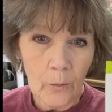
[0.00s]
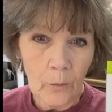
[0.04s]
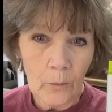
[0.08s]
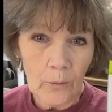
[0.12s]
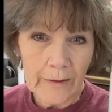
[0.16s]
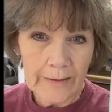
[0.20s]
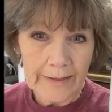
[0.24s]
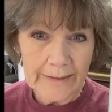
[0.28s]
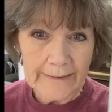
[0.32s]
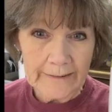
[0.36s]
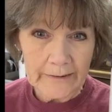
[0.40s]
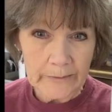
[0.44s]

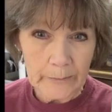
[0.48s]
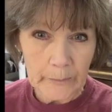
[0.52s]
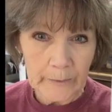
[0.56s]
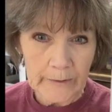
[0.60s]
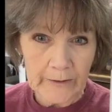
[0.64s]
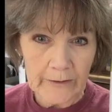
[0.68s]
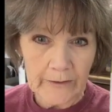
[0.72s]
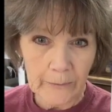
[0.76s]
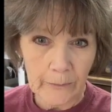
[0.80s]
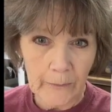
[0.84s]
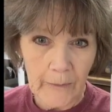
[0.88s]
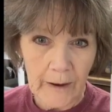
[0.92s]
Well, this
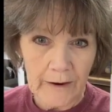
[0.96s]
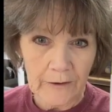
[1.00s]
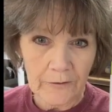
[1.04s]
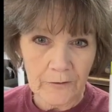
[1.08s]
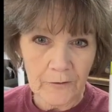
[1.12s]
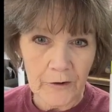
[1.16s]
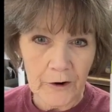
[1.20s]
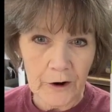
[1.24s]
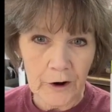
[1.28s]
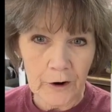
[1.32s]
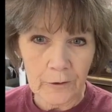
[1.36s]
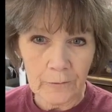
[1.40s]
one's made
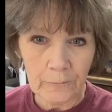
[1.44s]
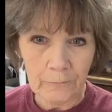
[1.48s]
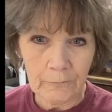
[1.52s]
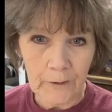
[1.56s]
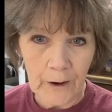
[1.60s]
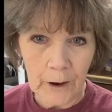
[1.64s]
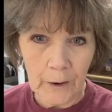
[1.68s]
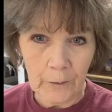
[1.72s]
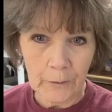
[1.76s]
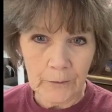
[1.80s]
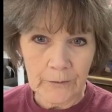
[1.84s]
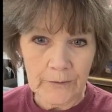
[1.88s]
for your
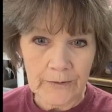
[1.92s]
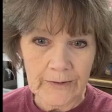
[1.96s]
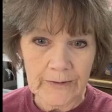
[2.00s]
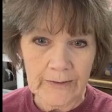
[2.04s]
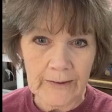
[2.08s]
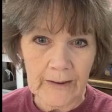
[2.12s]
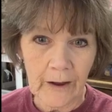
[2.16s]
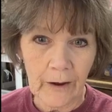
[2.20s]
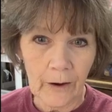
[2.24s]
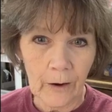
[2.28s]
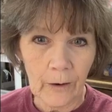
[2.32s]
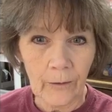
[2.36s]
phone,
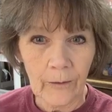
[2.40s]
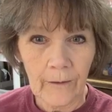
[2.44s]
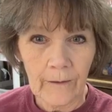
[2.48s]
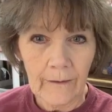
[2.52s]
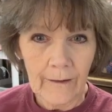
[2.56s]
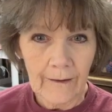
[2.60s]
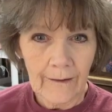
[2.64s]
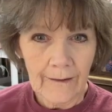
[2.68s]
so